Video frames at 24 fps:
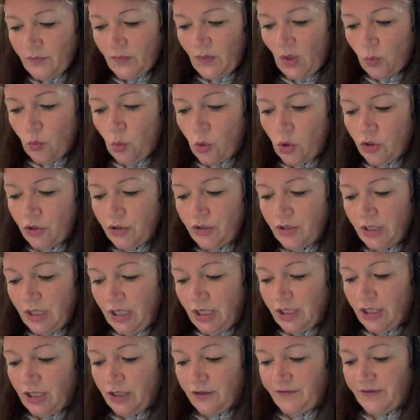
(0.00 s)
One
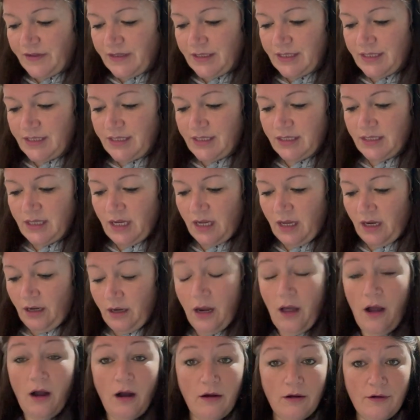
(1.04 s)
covers a
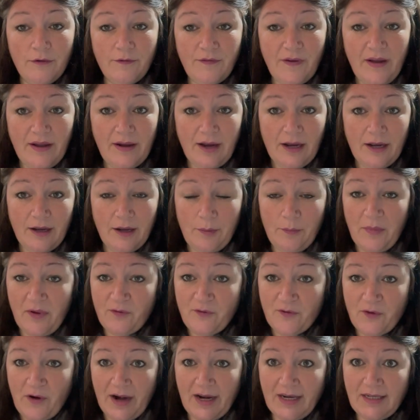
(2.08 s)
lot of
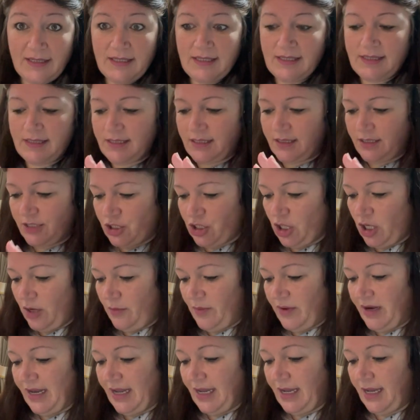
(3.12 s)
France,
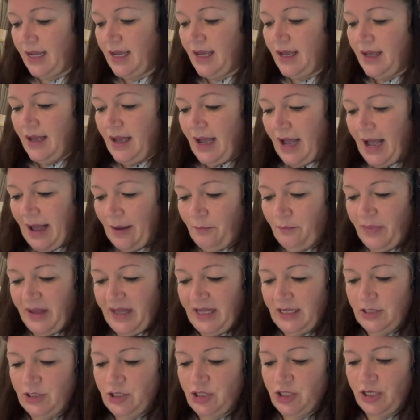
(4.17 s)
Germany and
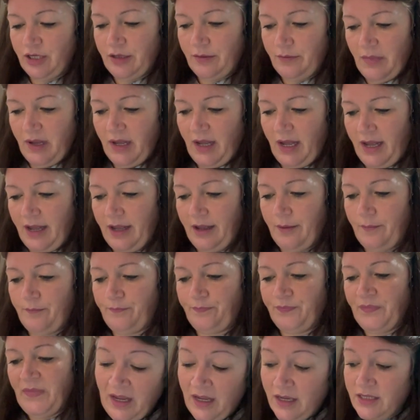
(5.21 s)
Belgium,
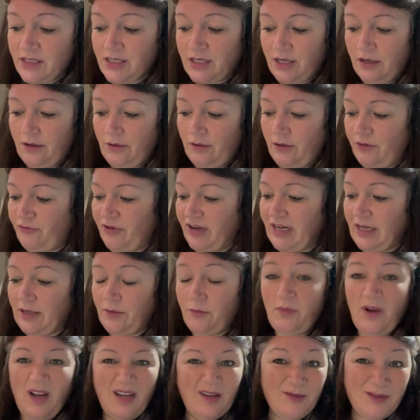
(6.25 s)
so really
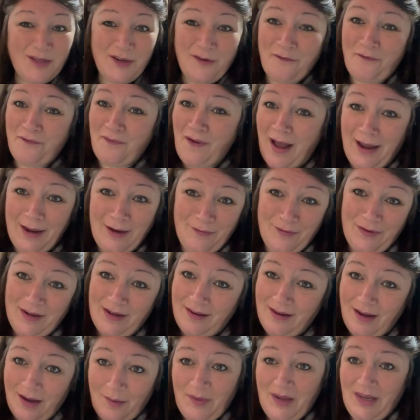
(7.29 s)
it was a
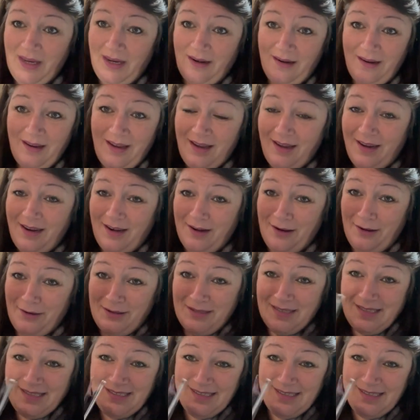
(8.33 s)
£5. I mean, you know,